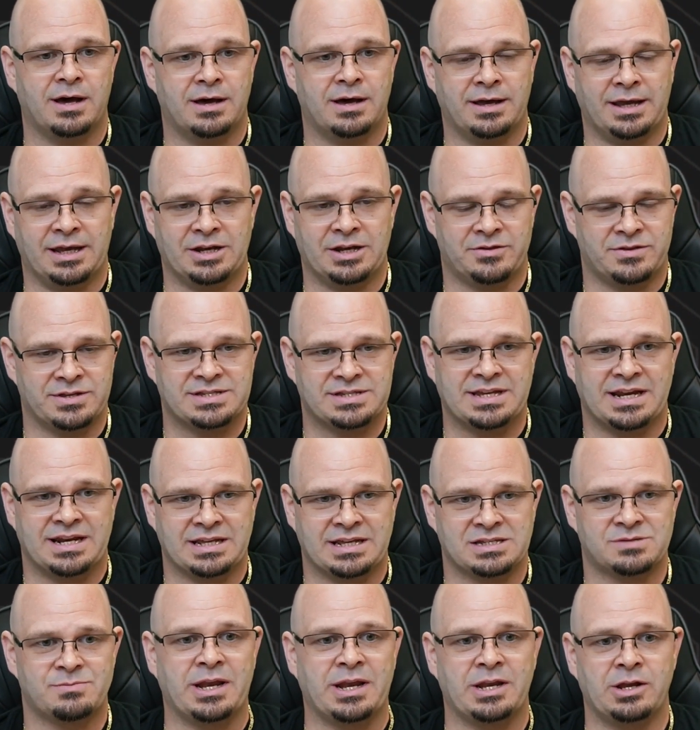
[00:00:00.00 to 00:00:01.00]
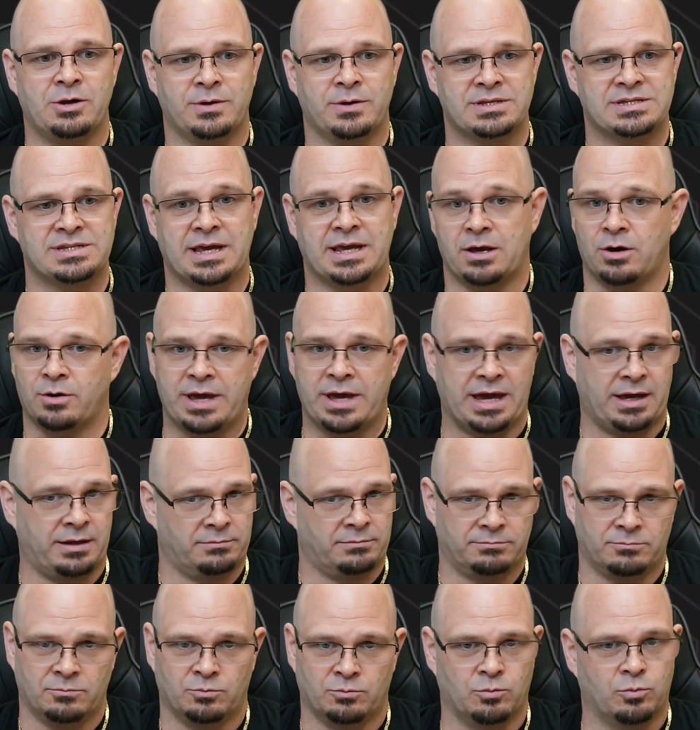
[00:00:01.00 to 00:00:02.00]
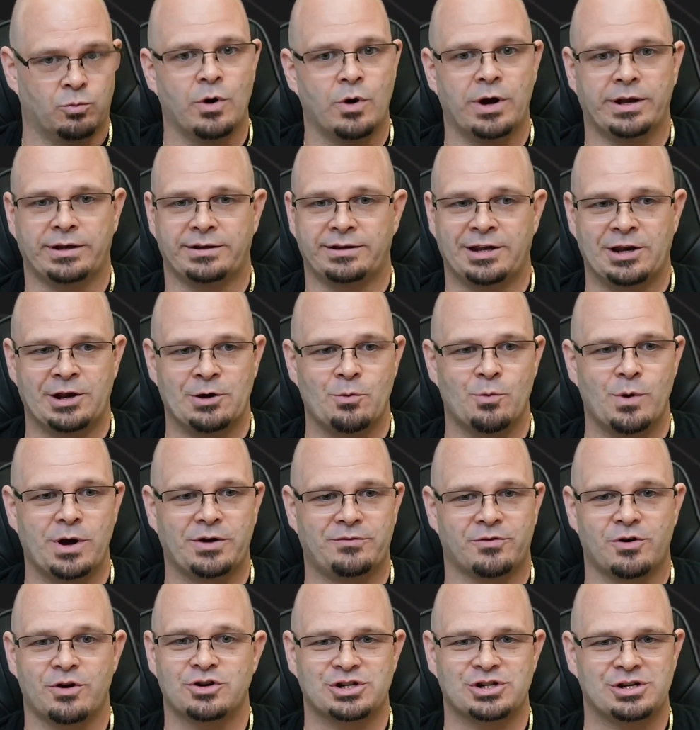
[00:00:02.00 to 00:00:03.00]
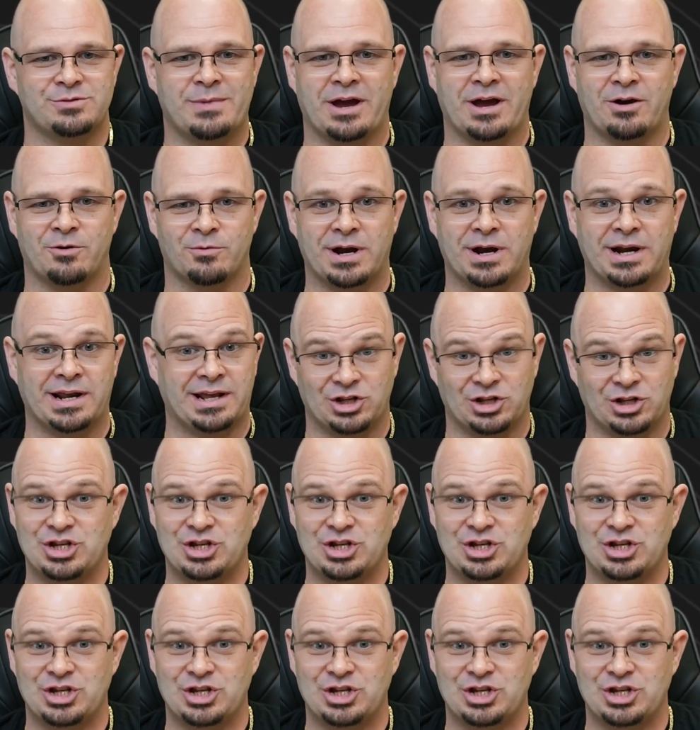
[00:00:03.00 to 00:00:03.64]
into the settings menu and say, okay, what version am I running?